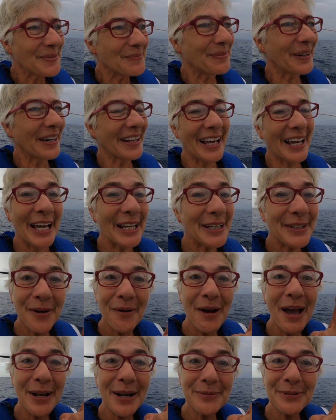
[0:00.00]
but I
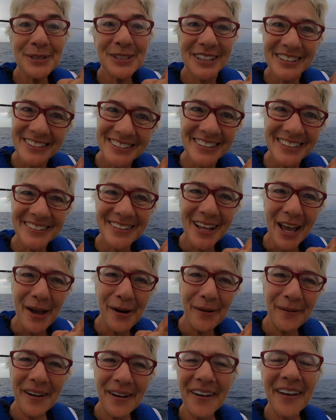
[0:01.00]
know how to adjust it
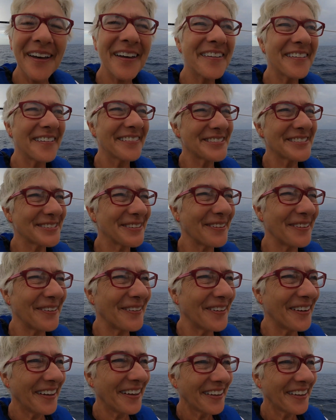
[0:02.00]
now. So